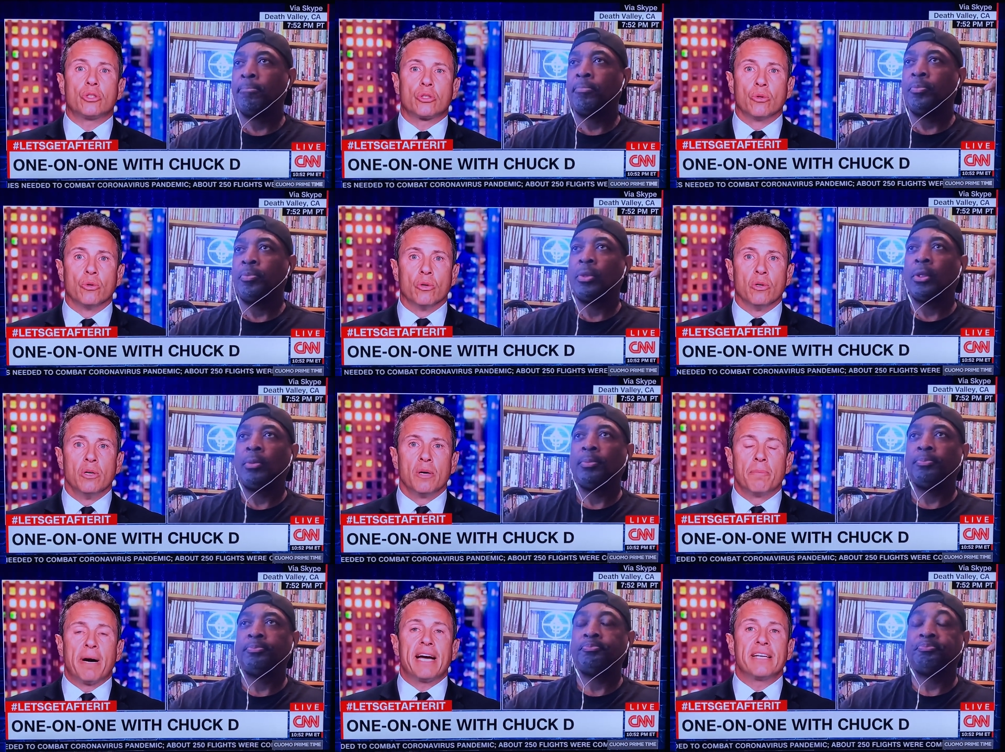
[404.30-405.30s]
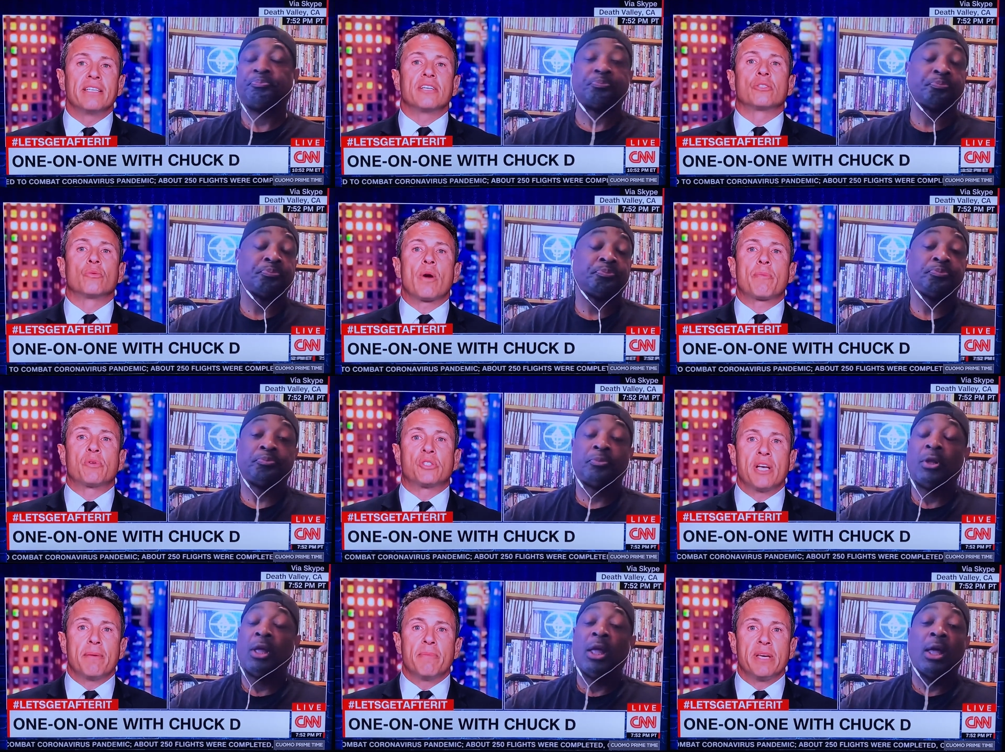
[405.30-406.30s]
Speaker 1: school. Biden doesn't
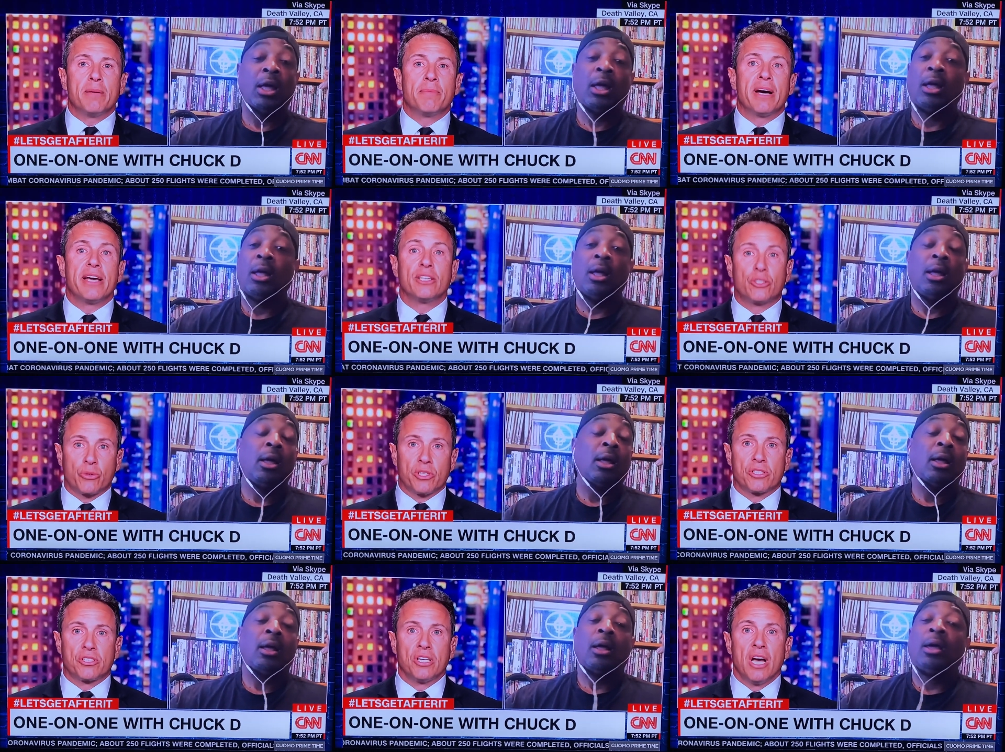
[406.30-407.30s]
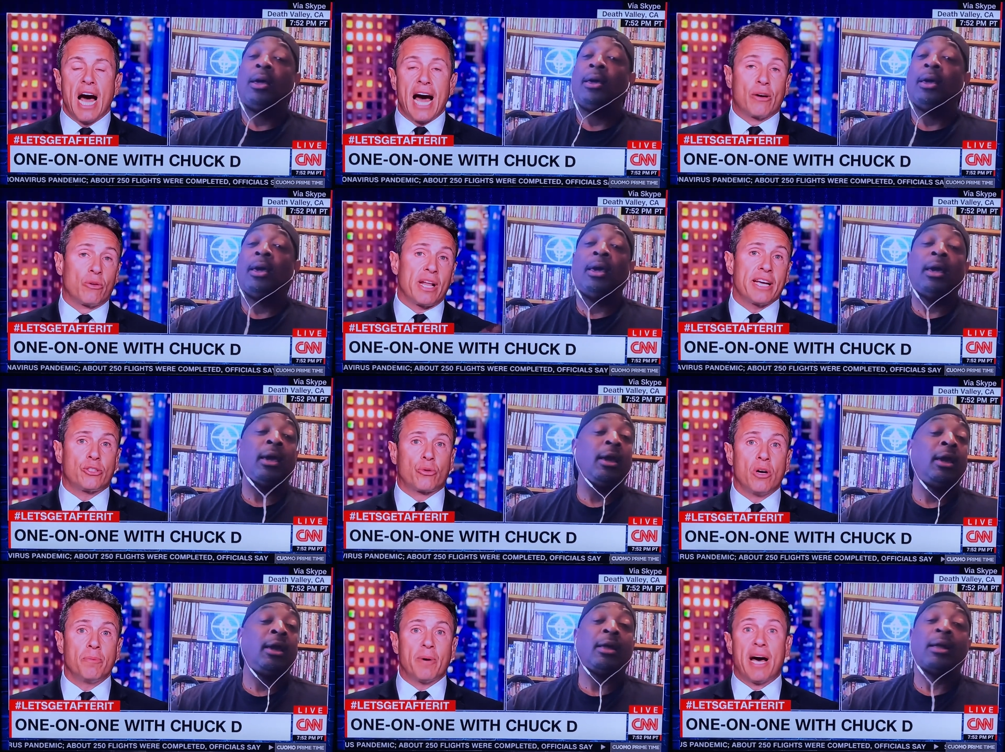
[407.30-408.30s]
represent me and my interests. I don't like
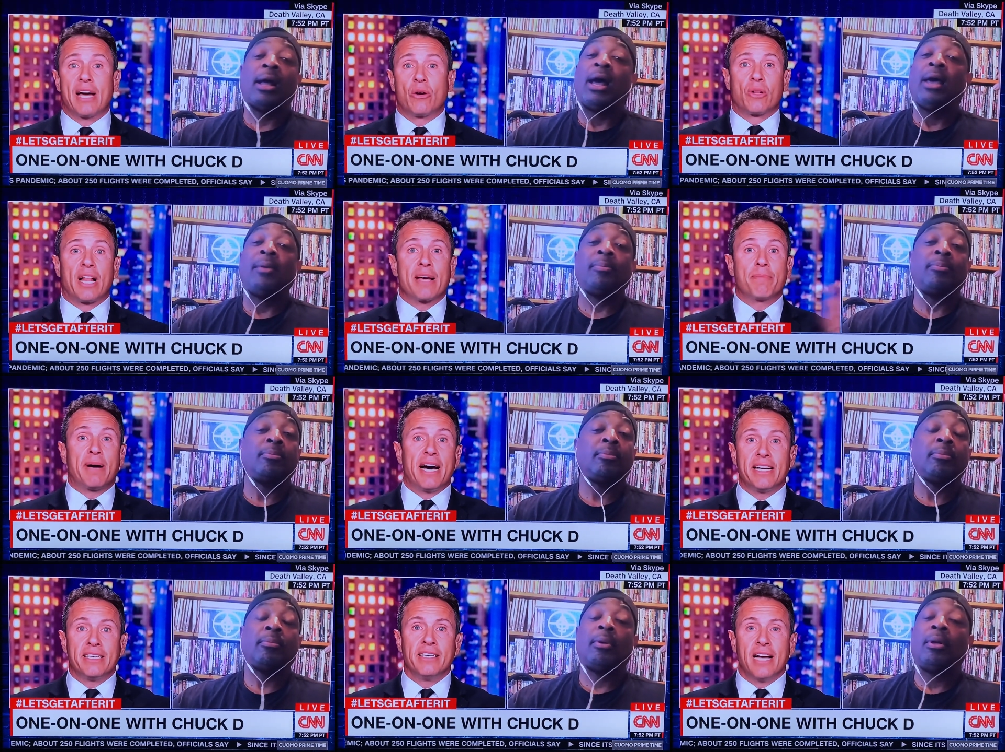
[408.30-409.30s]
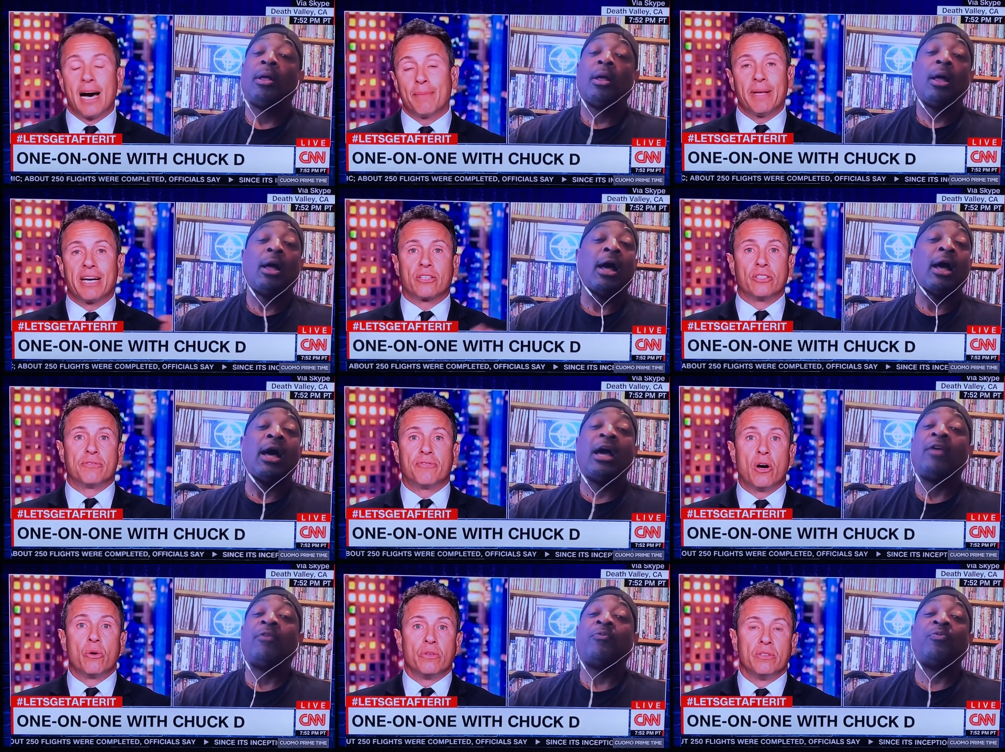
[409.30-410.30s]
Trump. I don't like Biden. I'm not going
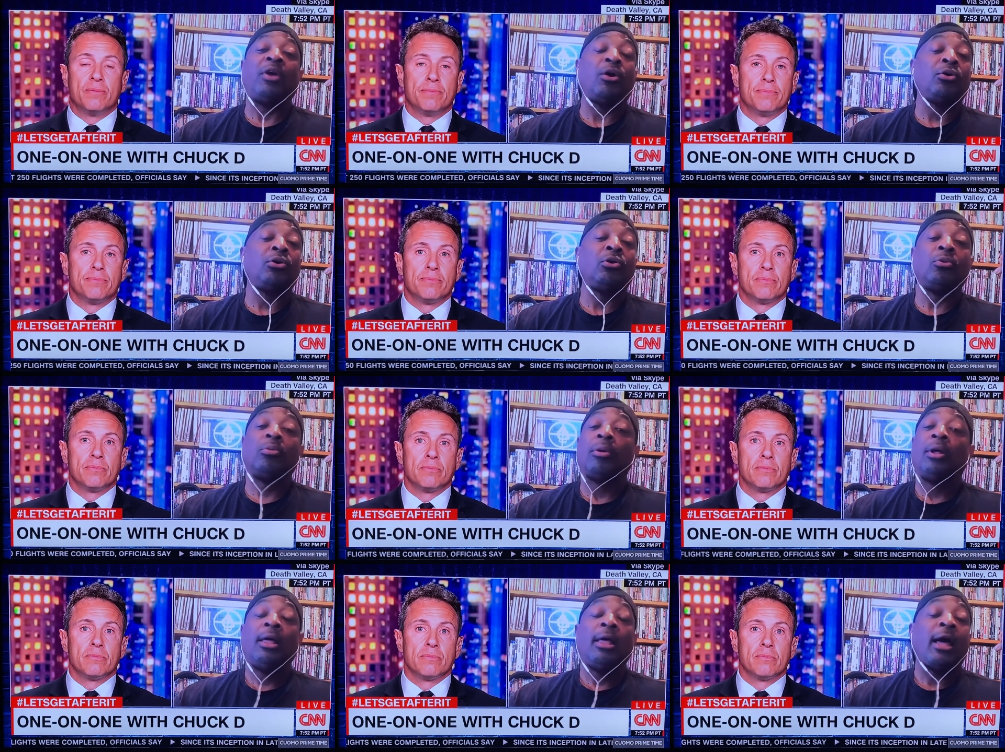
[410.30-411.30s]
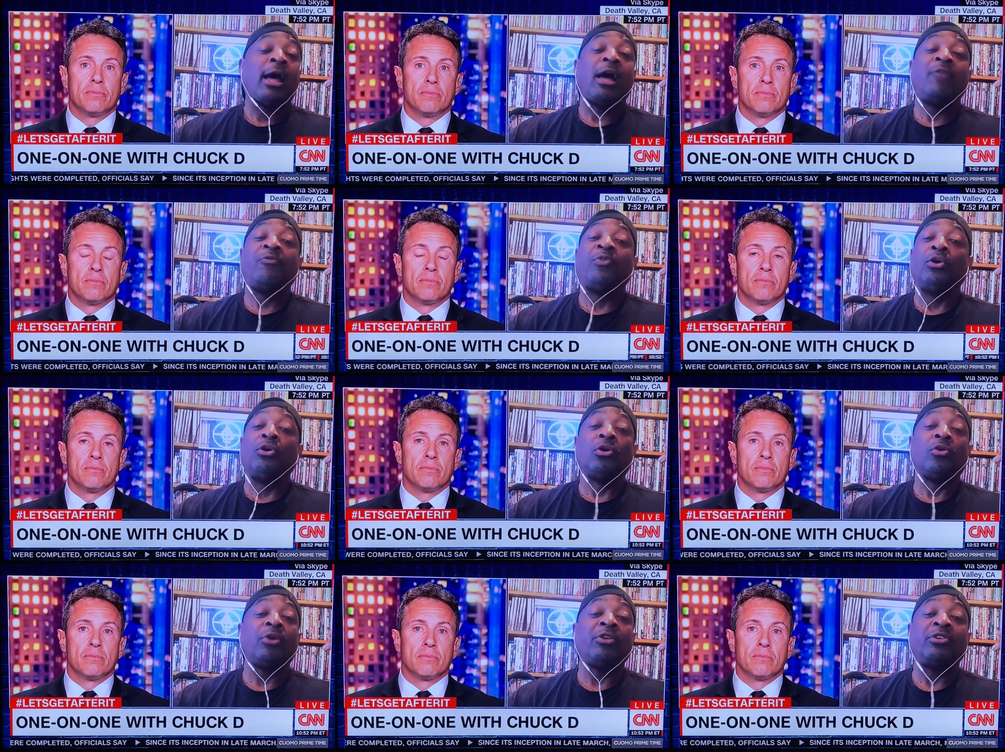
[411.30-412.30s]
to vote.
Speaker 2: I feel you. I feel you,
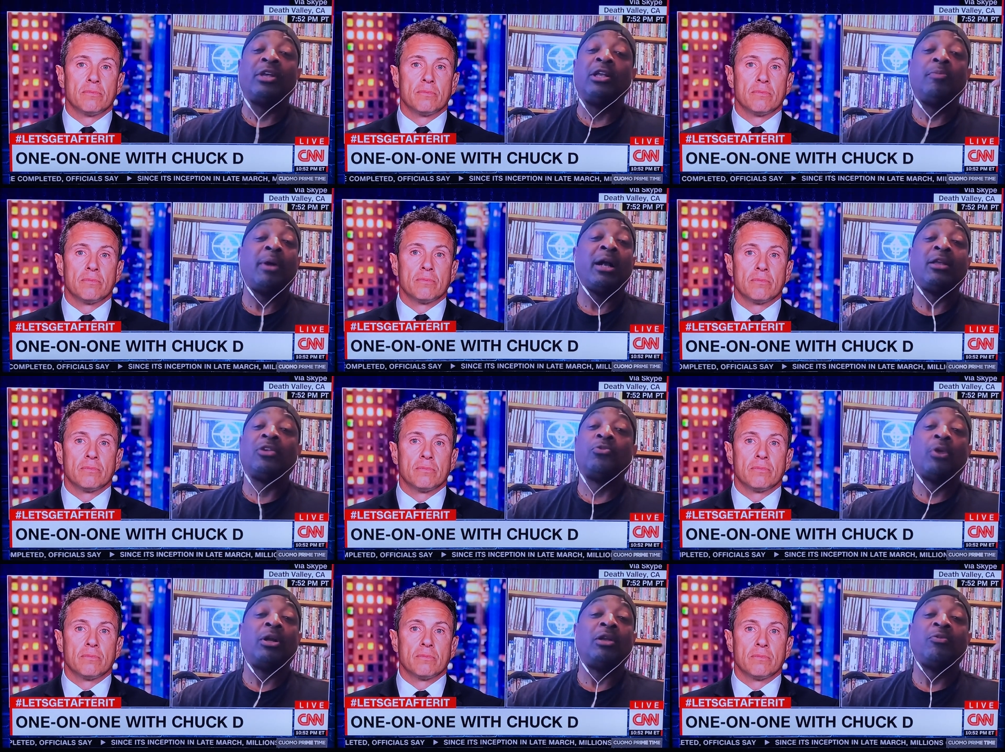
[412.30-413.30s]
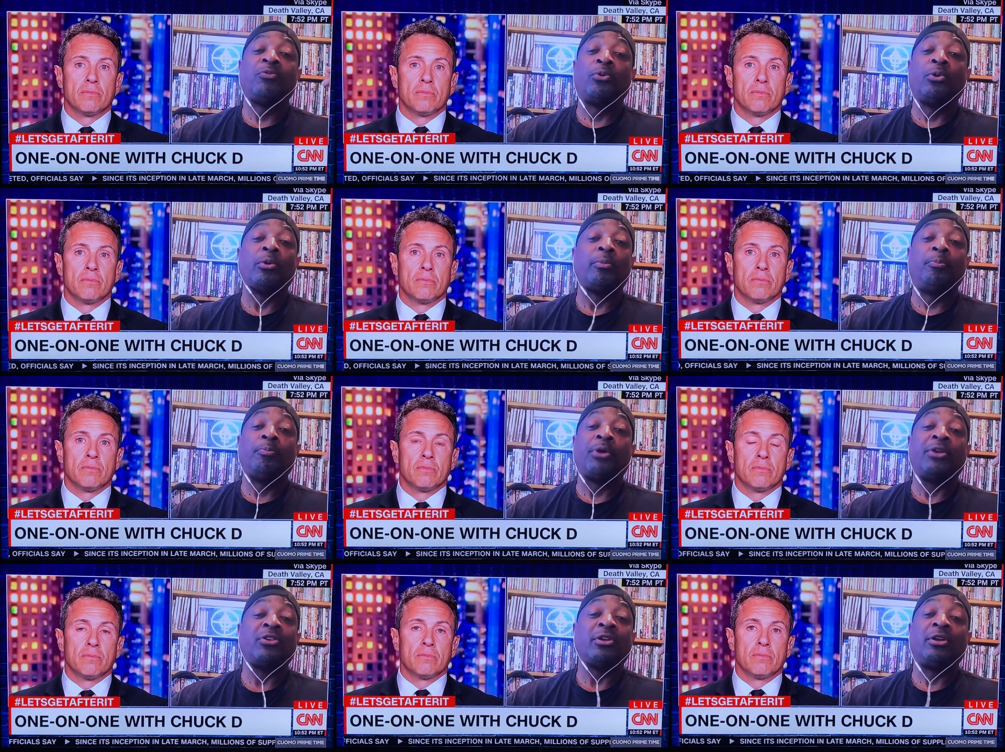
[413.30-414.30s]
Chris. Anybody is running for
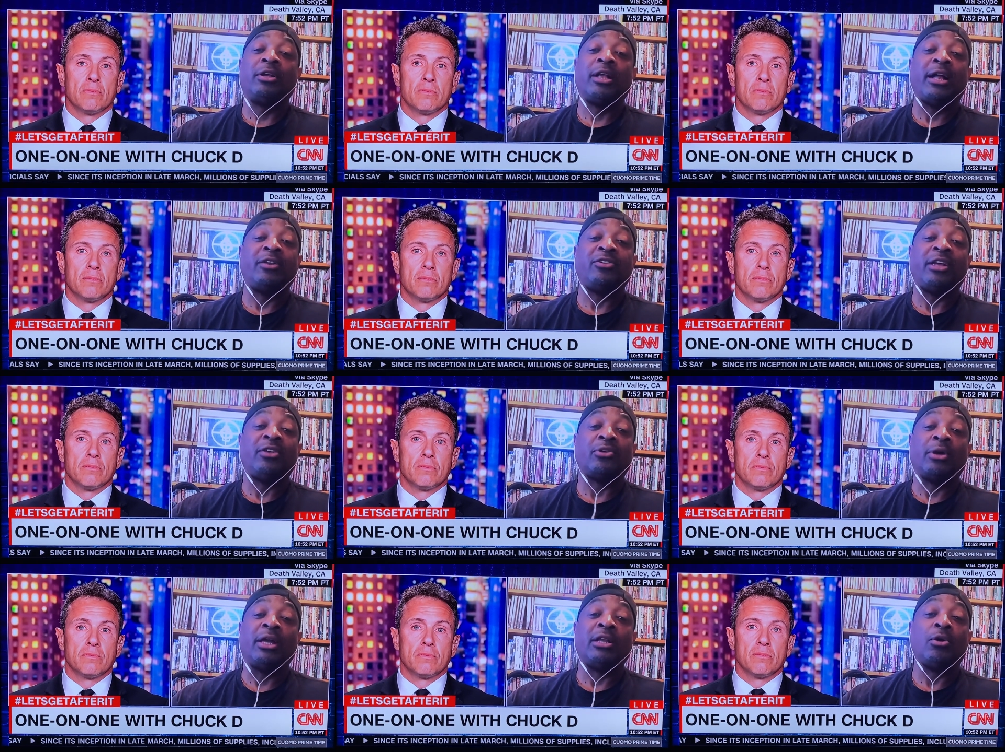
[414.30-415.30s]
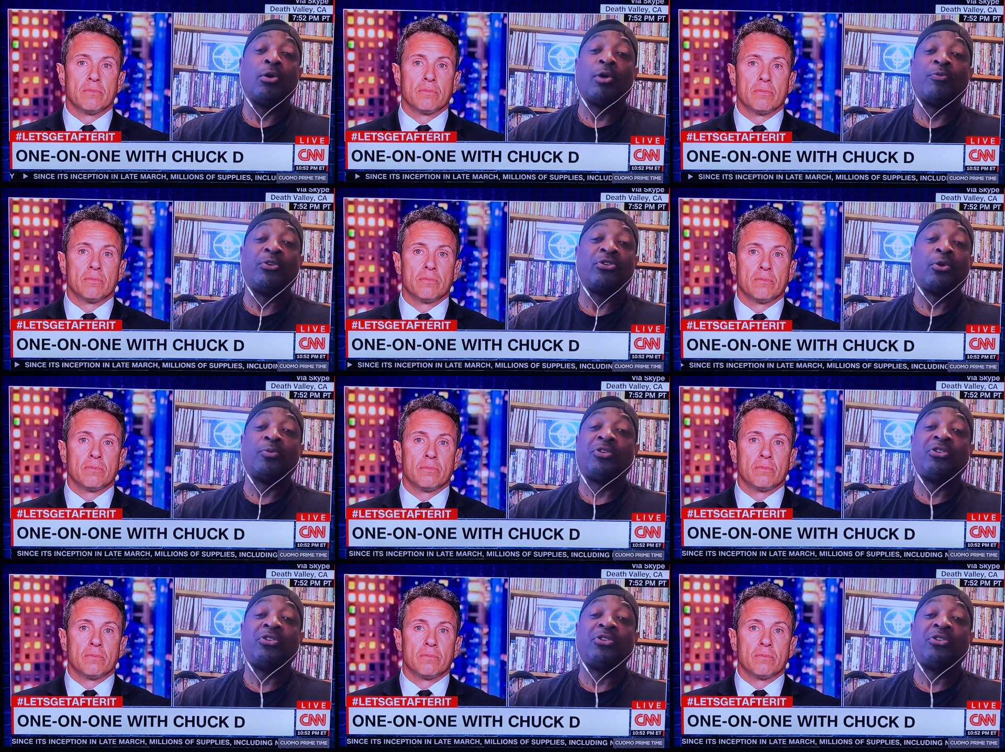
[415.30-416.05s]
president of the United States or any office over